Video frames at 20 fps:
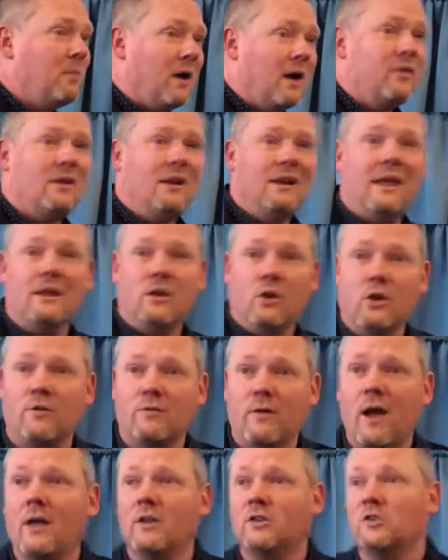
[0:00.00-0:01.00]
by the laying on of
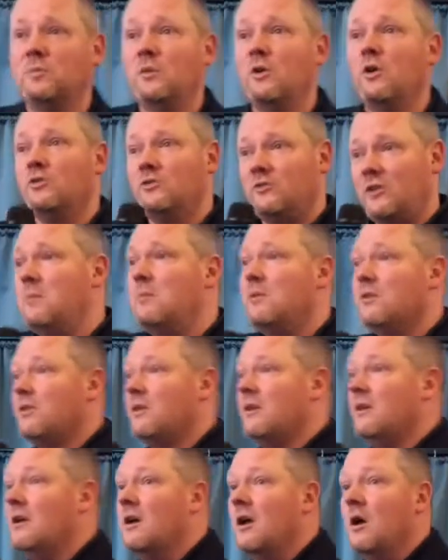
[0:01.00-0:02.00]
hands, because
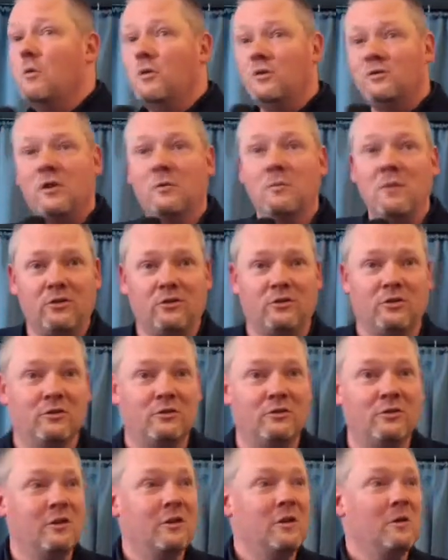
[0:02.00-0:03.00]
Timothy was
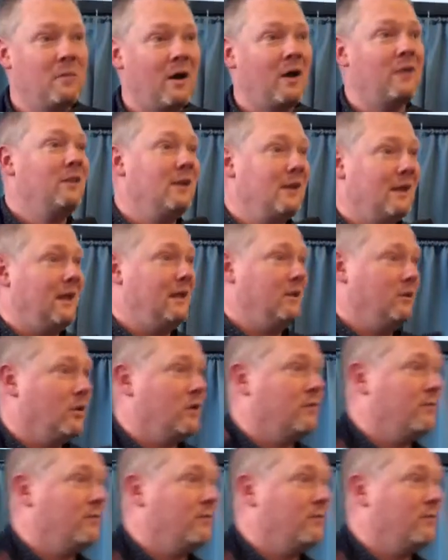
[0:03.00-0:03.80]
commissioned by the laying on